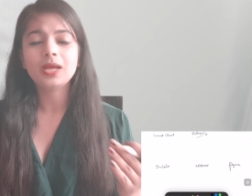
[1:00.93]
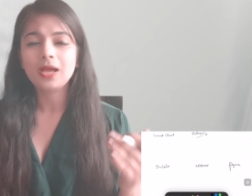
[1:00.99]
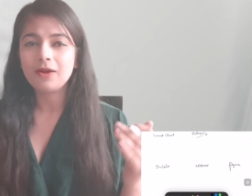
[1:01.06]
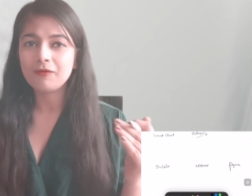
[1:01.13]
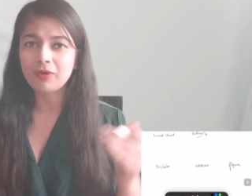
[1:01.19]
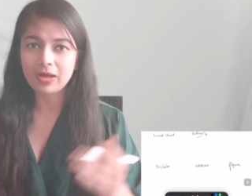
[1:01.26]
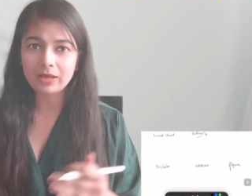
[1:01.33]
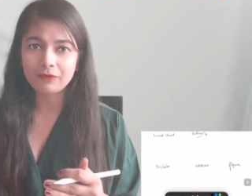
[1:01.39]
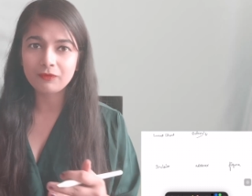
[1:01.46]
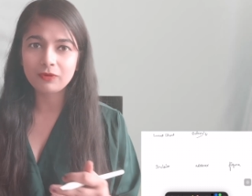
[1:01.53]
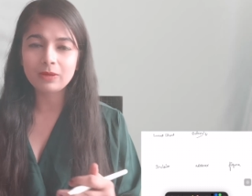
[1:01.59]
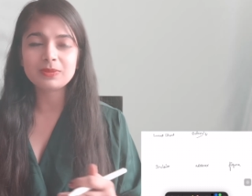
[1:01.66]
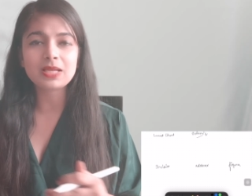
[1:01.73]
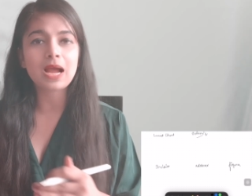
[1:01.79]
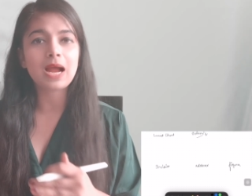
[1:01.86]

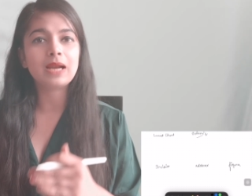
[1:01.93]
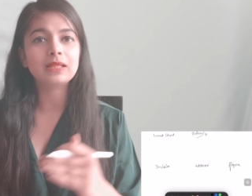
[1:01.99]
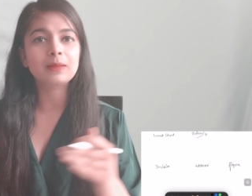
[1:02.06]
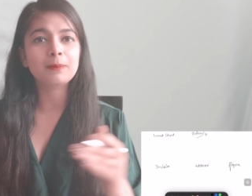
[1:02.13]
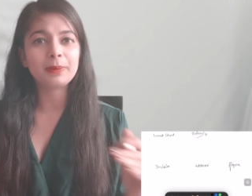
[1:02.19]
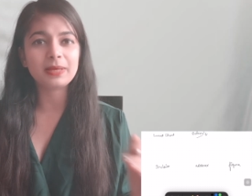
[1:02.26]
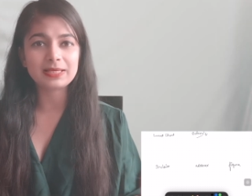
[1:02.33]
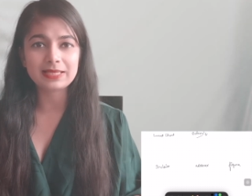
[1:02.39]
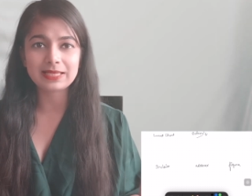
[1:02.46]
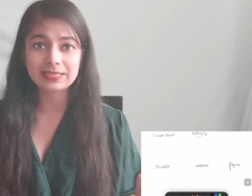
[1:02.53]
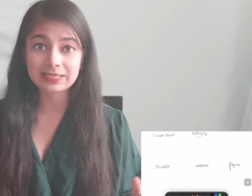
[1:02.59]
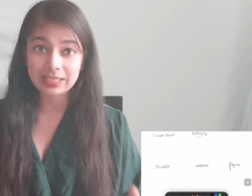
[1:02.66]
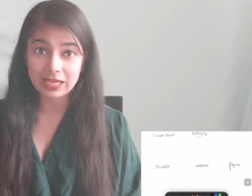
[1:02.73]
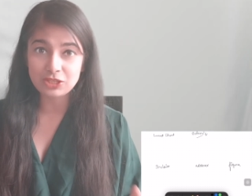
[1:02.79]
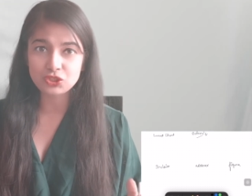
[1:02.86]
wireframes are the basic
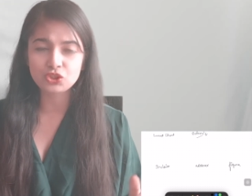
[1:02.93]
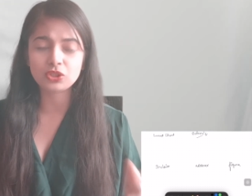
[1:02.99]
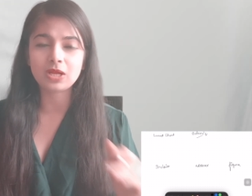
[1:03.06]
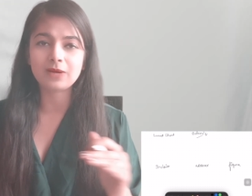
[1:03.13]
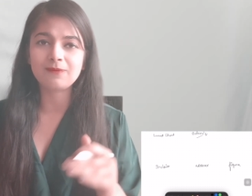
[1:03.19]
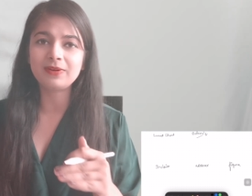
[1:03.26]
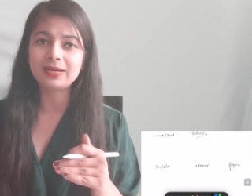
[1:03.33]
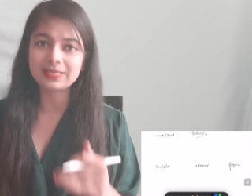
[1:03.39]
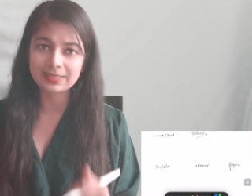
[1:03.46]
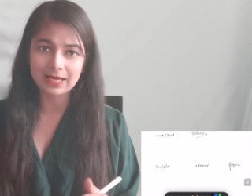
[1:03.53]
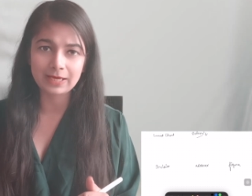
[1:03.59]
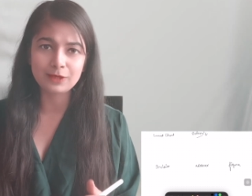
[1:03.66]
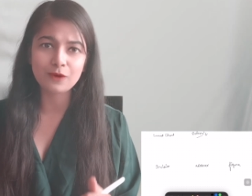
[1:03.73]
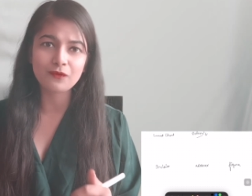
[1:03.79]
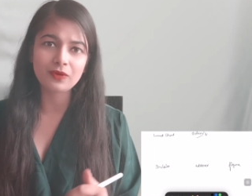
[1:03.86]
sketch that we
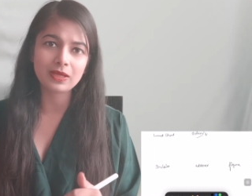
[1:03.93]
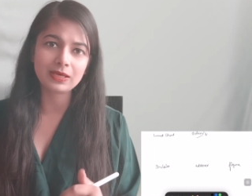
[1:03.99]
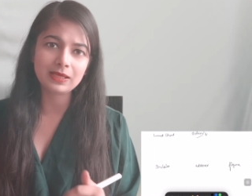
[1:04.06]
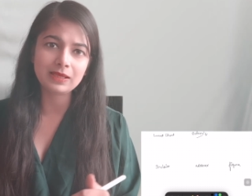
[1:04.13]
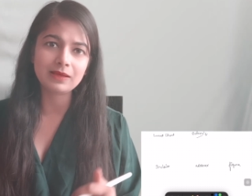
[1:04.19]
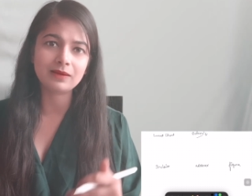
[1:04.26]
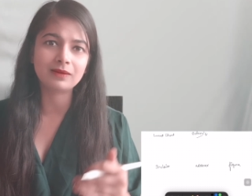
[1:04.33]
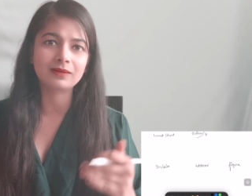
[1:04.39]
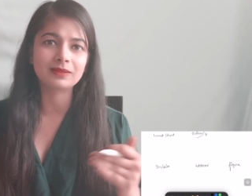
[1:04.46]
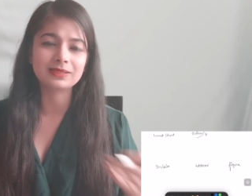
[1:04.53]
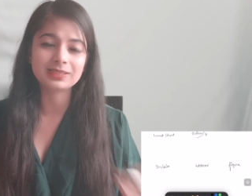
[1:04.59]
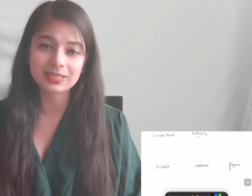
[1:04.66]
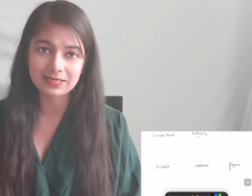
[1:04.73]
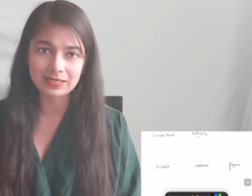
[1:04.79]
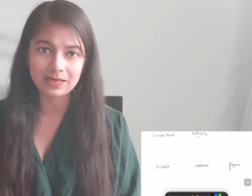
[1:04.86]
design of any
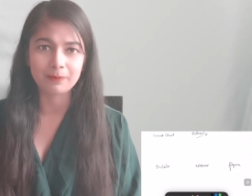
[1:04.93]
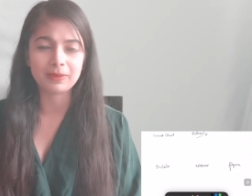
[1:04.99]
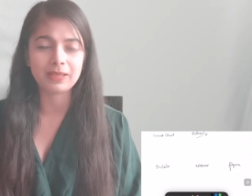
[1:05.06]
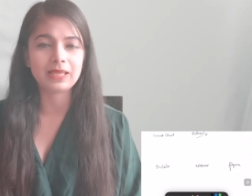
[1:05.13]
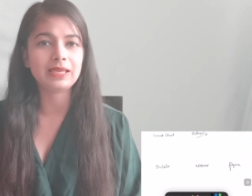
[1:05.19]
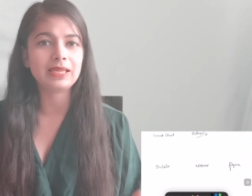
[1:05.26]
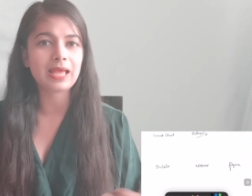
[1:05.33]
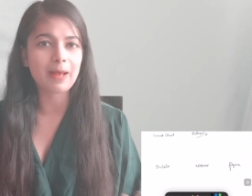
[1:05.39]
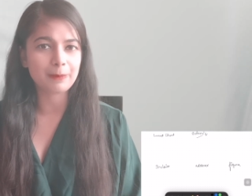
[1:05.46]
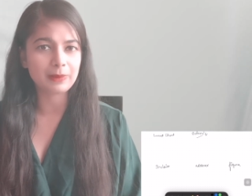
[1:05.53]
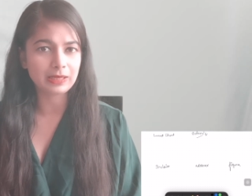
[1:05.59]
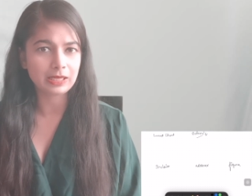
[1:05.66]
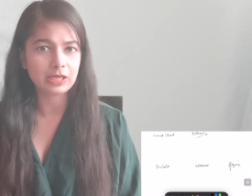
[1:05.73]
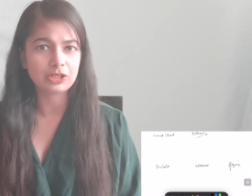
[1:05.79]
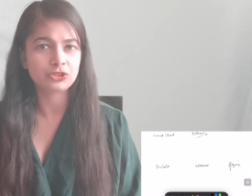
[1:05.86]
system, any
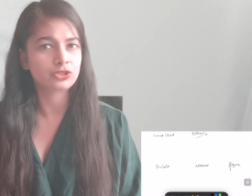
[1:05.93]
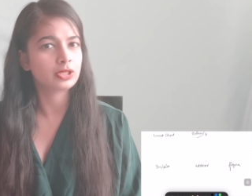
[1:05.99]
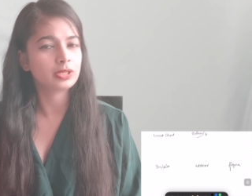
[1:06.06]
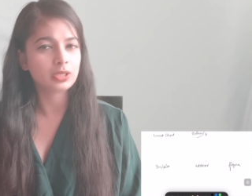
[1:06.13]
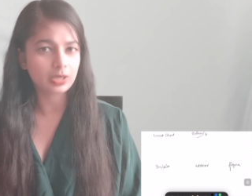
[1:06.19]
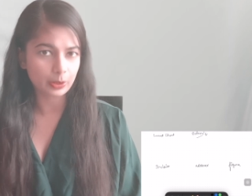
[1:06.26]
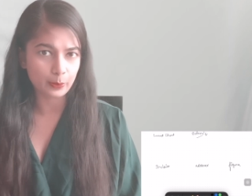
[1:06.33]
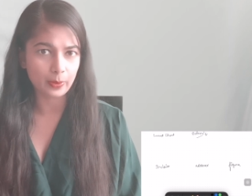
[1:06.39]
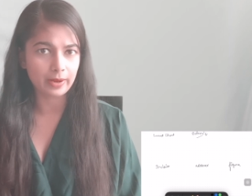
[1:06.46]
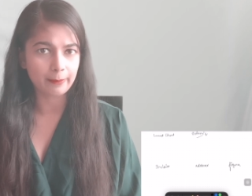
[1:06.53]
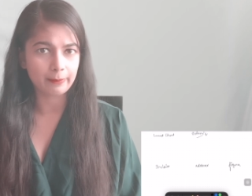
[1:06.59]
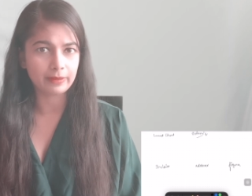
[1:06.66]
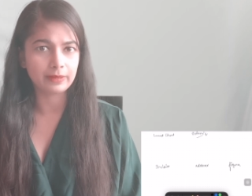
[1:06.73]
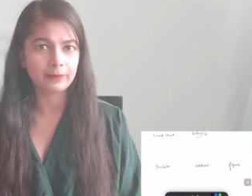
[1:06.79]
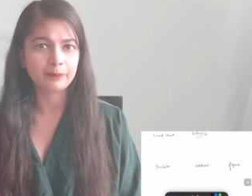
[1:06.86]
application, any
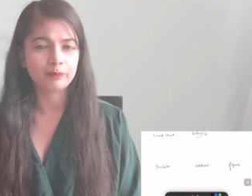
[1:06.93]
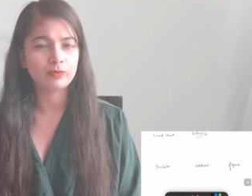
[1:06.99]
requirement.